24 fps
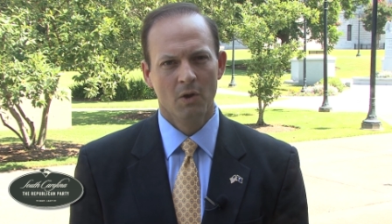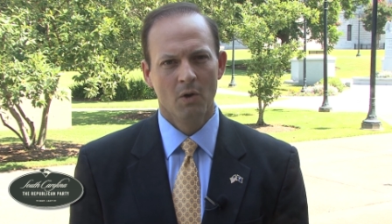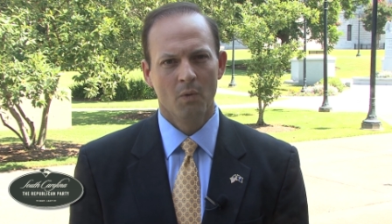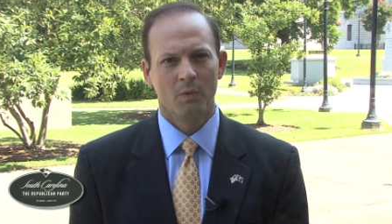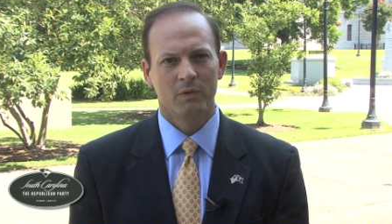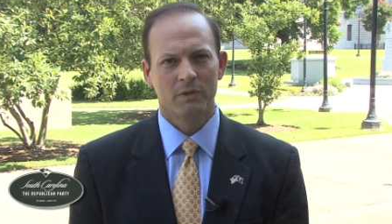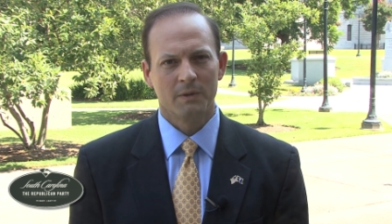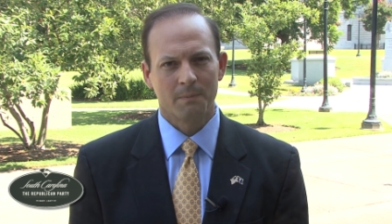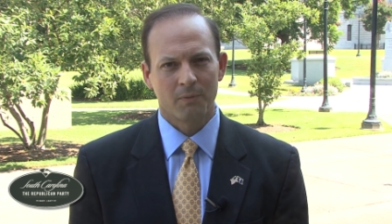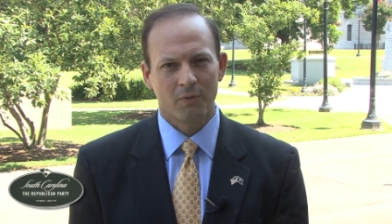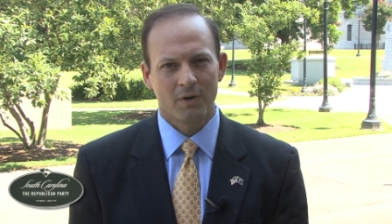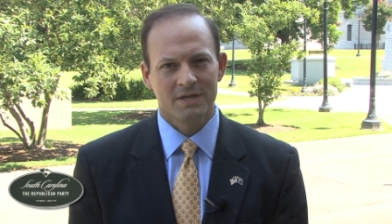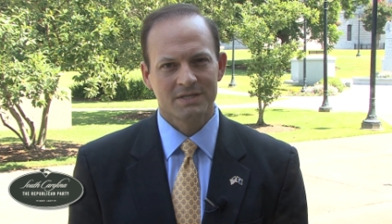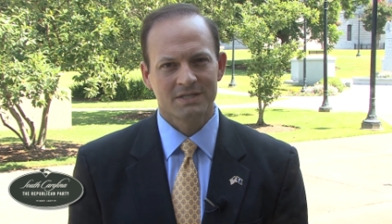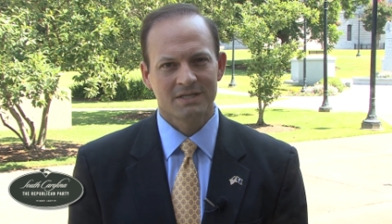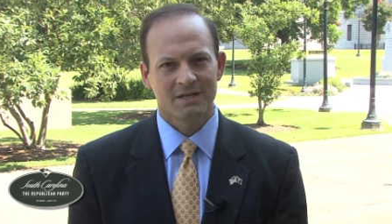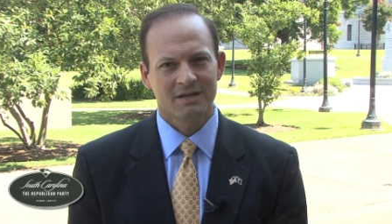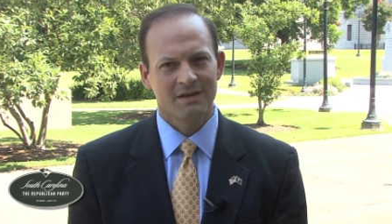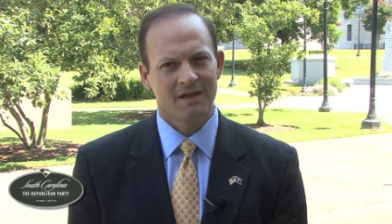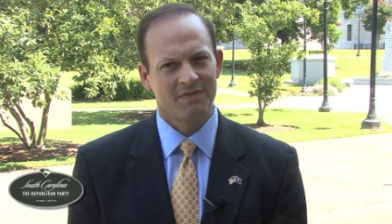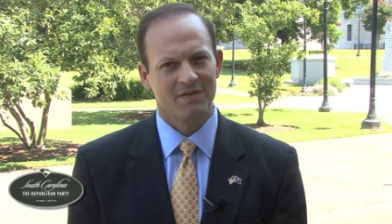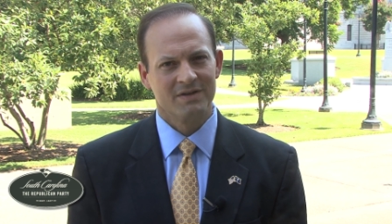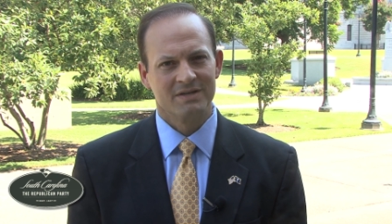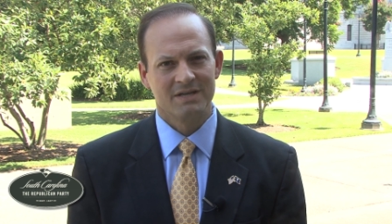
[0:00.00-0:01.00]
When the
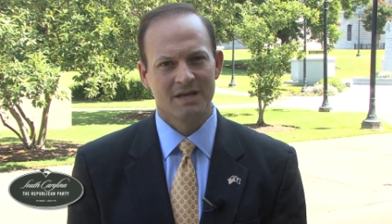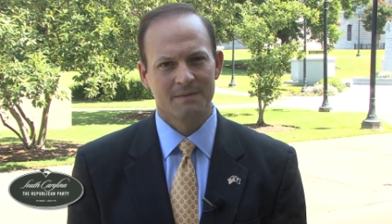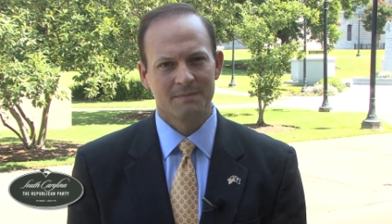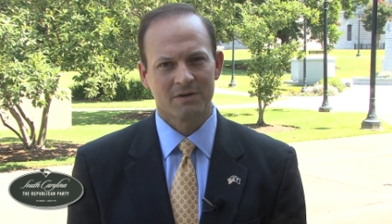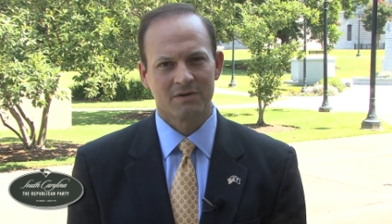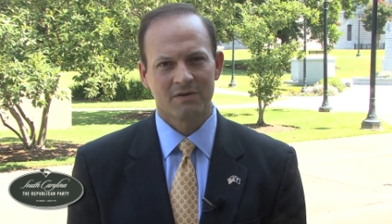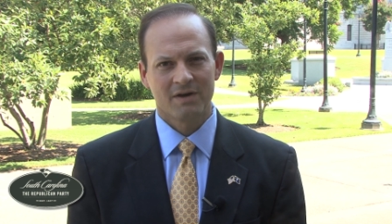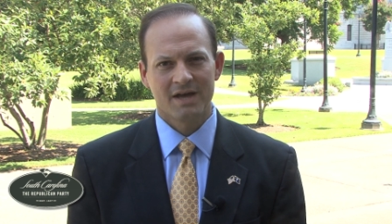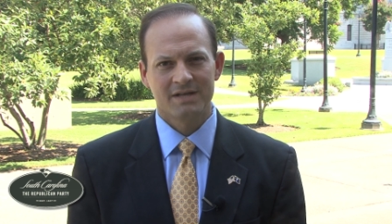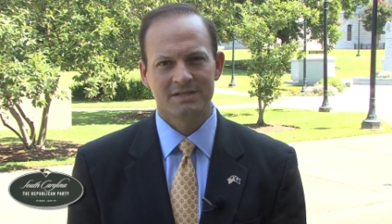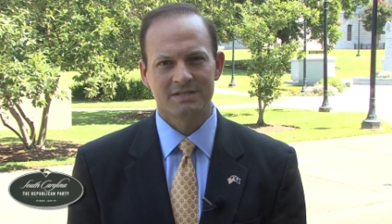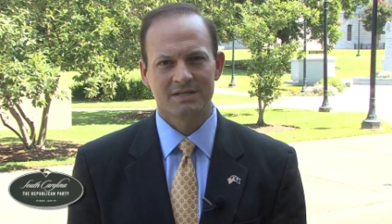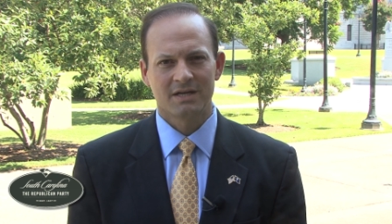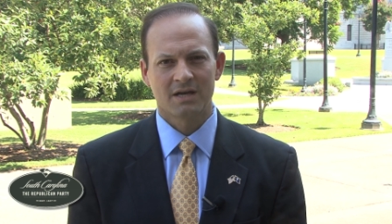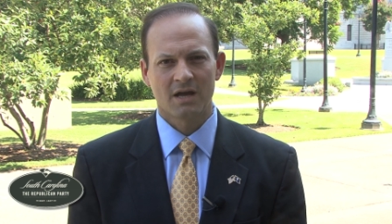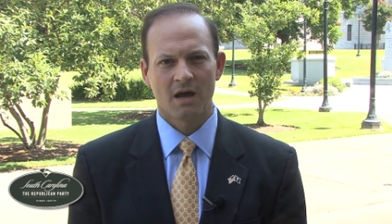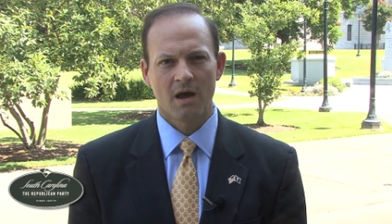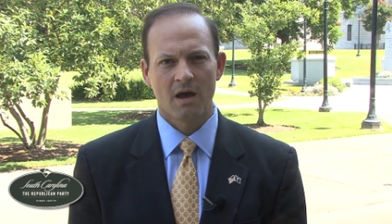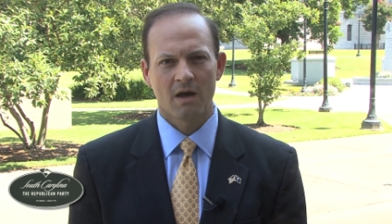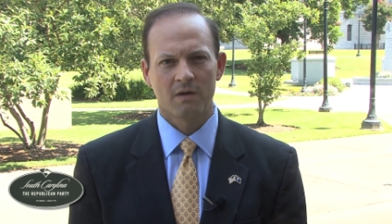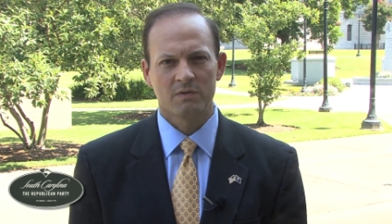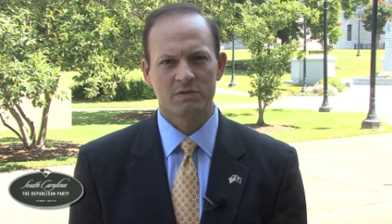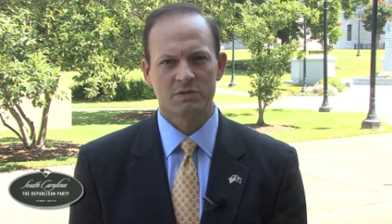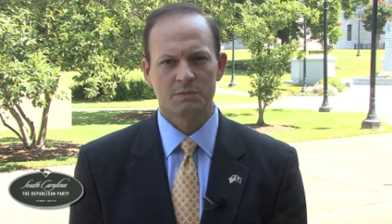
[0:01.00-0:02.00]
President and the Democrats in
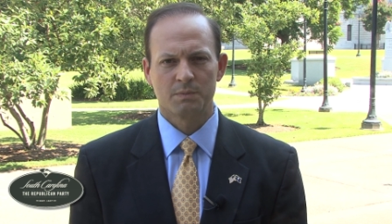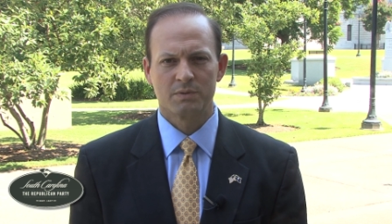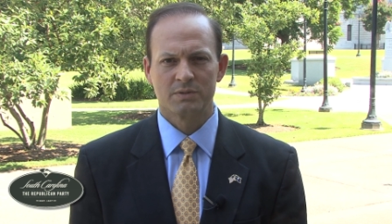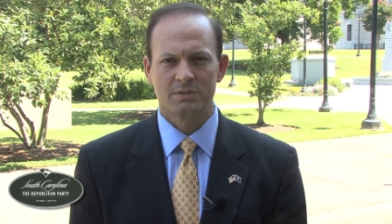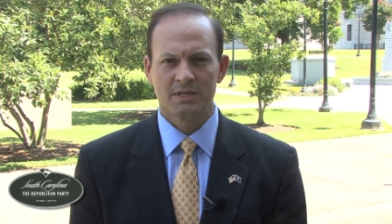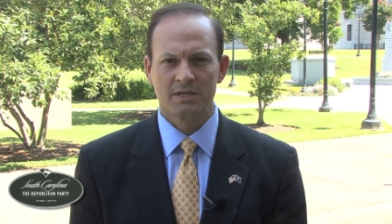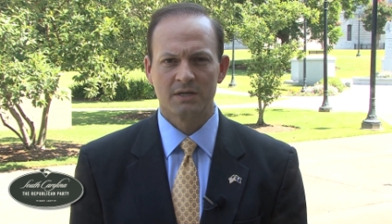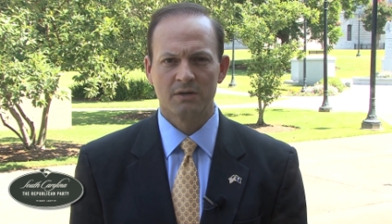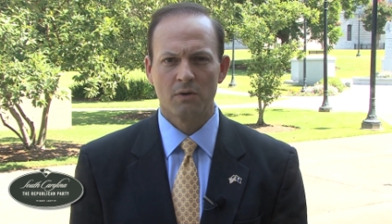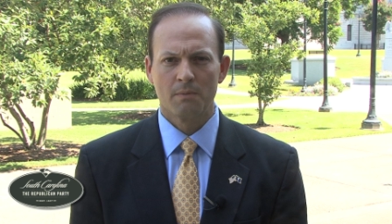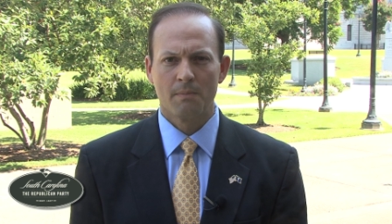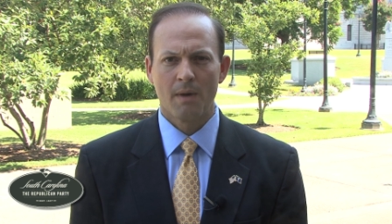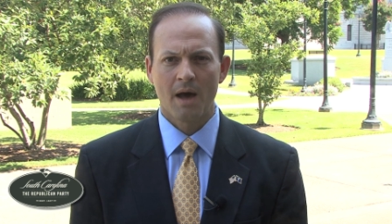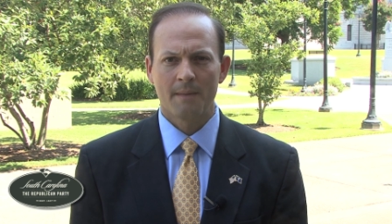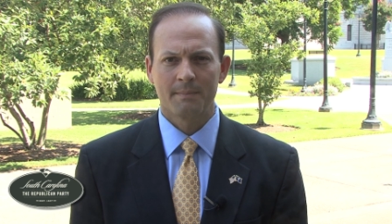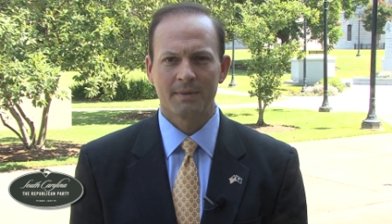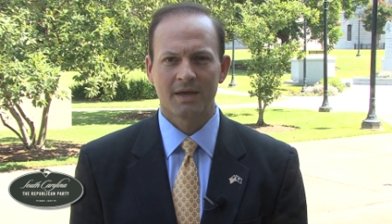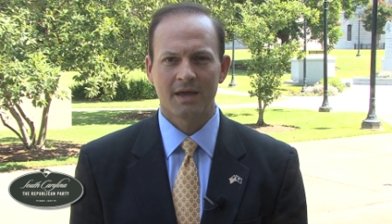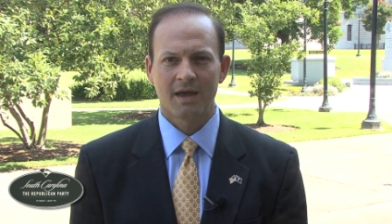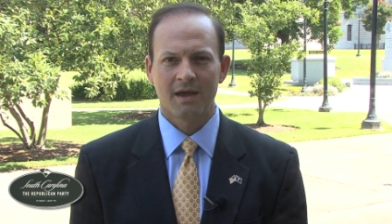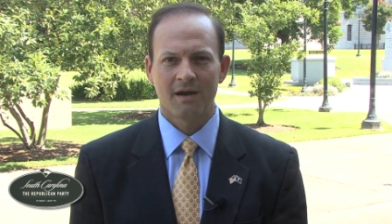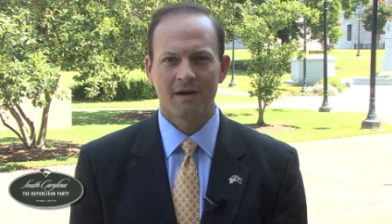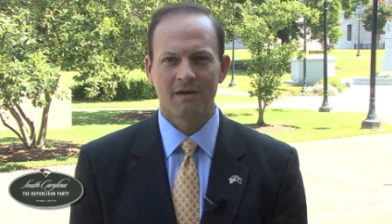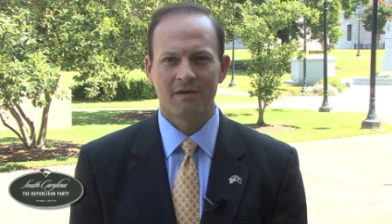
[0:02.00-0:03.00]
Congress presented
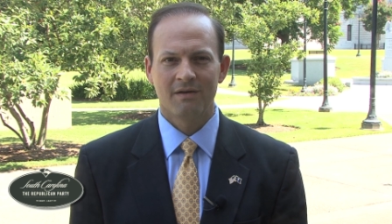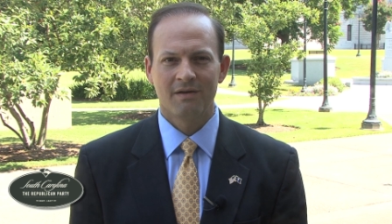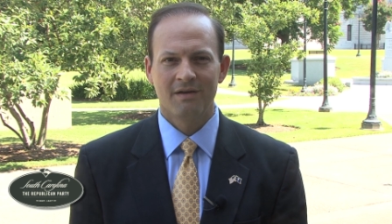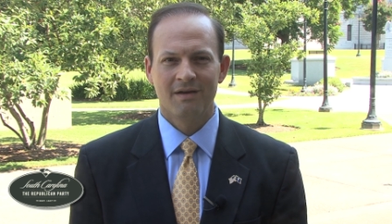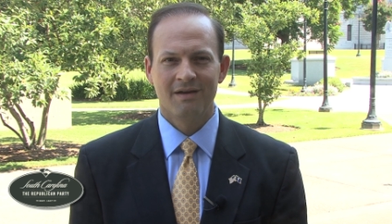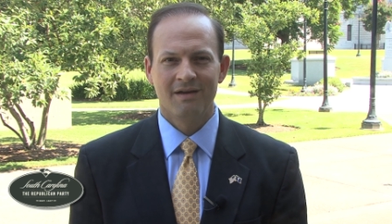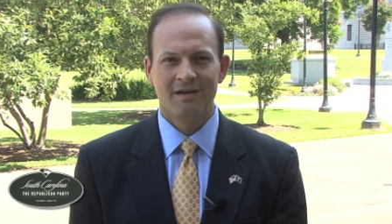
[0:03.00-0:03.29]
Obamacare,